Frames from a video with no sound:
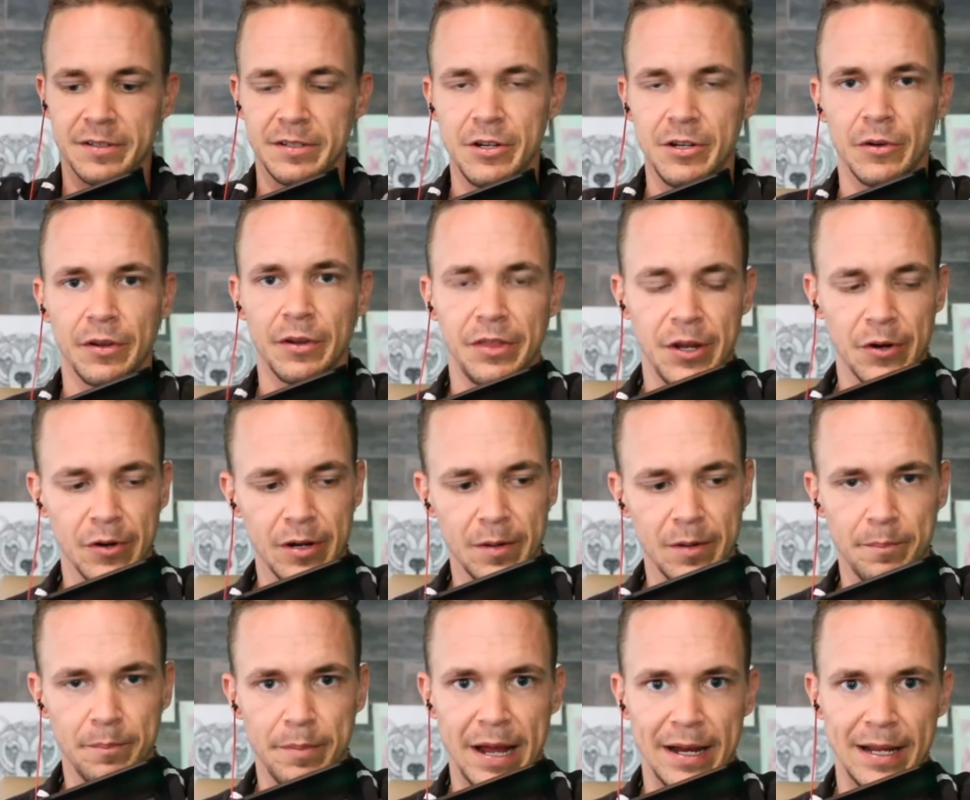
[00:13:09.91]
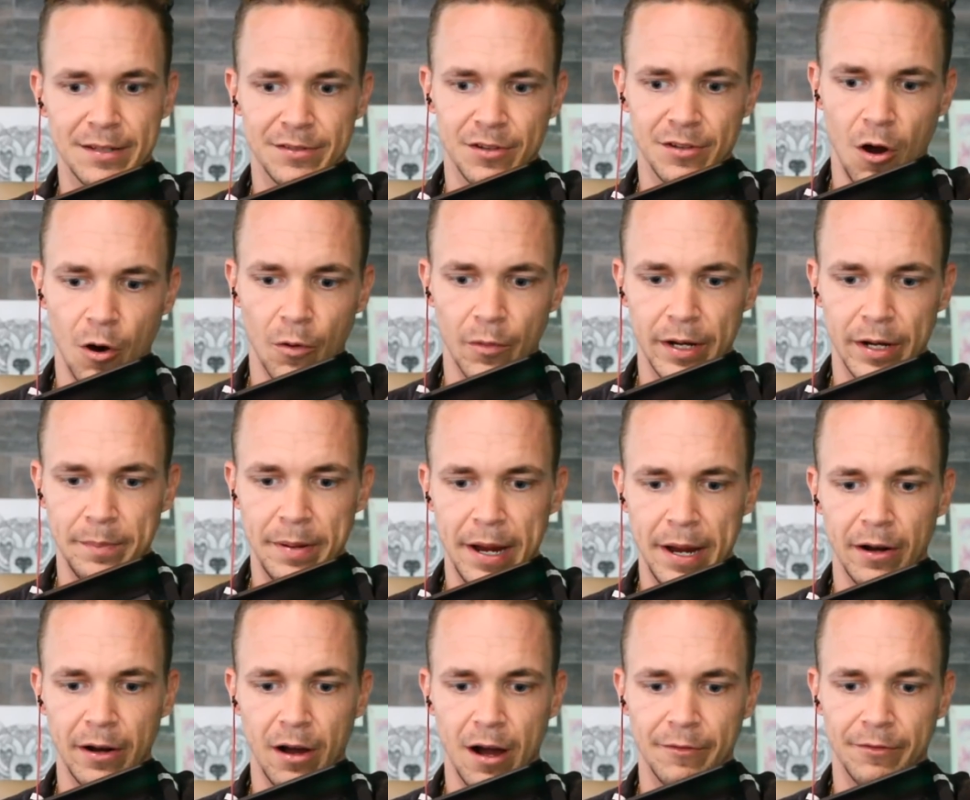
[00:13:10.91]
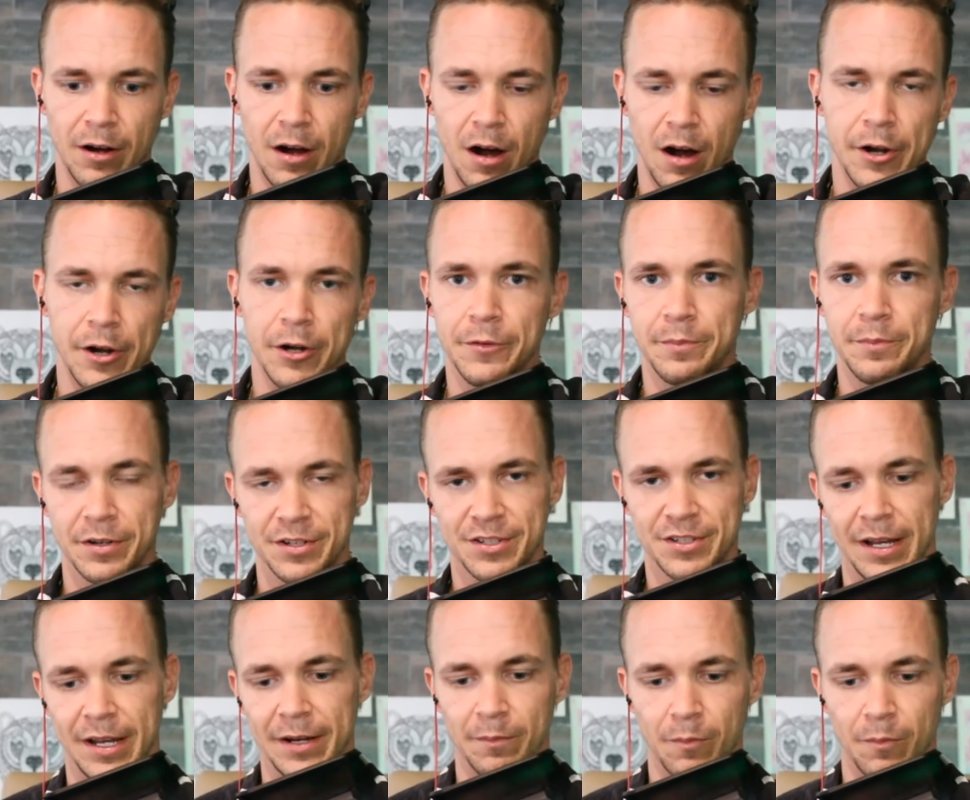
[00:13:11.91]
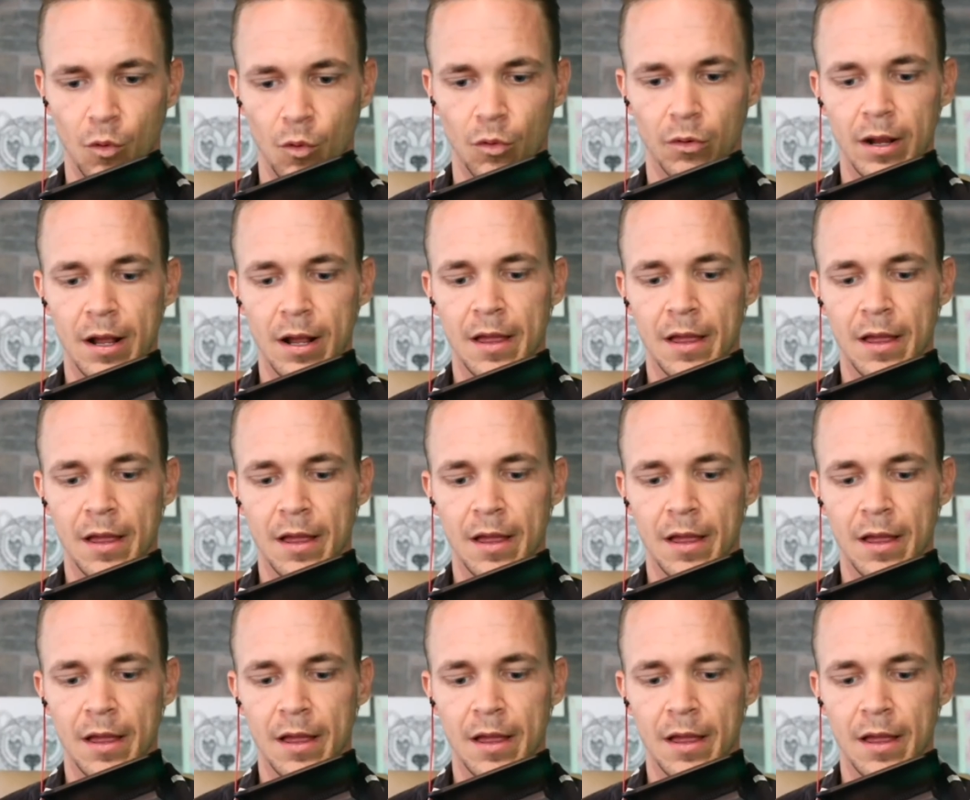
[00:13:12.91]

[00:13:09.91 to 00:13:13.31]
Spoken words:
Your Ethereum bet has already paid off 100% more